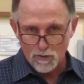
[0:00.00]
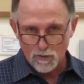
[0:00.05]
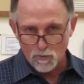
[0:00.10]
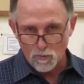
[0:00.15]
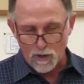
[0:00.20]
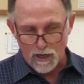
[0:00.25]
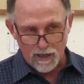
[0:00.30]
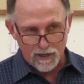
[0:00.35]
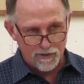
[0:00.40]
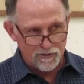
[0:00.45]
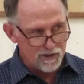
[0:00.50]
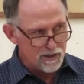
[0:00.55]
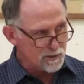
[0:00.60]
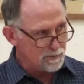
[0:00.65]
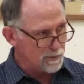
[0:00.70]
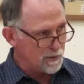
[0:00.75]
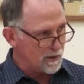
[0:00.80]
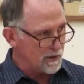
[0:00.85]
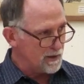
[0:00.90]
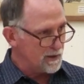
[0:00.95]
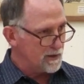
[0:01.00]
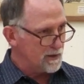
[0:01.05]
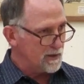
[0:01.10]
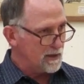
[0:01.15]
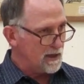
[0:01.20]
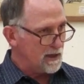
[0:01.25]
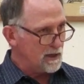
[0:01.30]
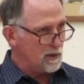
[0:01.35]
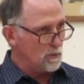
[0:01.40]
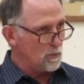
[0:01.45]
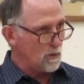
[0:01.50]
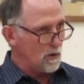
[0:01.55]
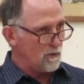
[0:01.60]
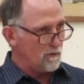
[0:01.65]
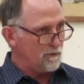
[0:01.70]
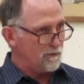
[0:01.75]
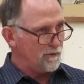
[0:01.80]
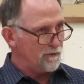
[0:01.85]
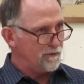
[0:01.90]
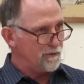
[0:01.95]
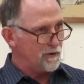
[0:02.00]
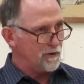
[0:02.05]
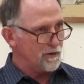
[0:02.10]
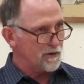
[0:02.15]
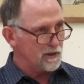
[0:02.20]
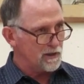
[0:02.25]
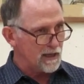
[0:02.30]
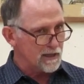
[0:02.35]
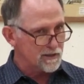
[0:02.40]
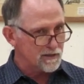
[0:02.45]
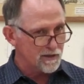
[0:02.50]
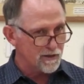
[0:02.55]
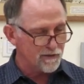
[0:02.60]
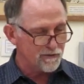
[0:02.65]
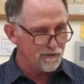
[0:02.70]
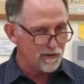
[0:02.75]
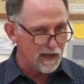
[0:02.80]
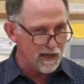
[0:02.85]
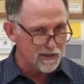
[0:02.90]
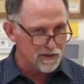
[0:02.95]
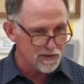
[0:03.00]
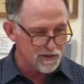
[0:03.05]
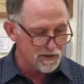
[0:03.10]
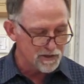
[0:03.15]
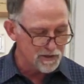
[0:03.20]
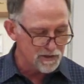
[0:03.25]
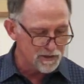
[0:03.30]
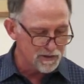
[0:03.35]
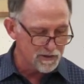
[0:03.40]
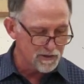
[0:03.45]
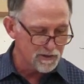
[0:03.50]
Walk in the Spirit, and you won't fulfill the lust of the flesh.